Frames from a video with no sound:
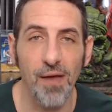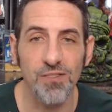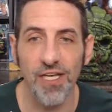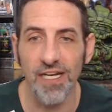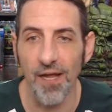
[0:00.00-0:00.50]
I was
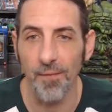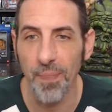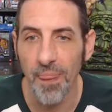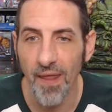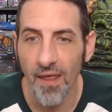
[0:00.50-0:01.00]
checking it out.
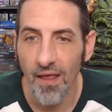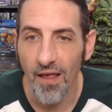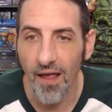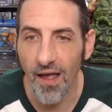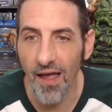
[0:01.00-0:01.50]

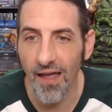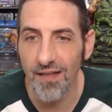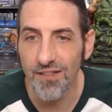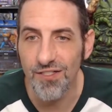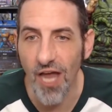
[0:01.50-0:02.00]

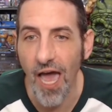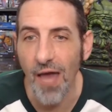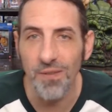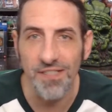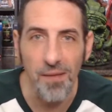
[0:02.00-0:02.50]

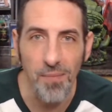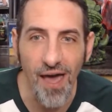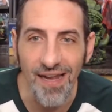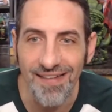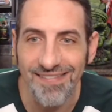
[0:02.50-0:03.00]
John, what's up,
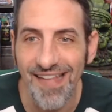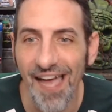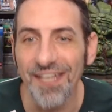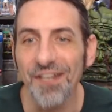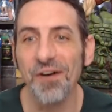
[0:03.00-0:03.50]
bud? How
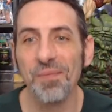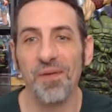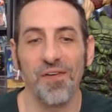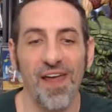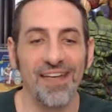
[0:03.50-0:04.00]
you doing, my
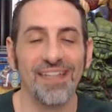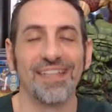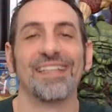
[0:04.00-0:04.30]
friend?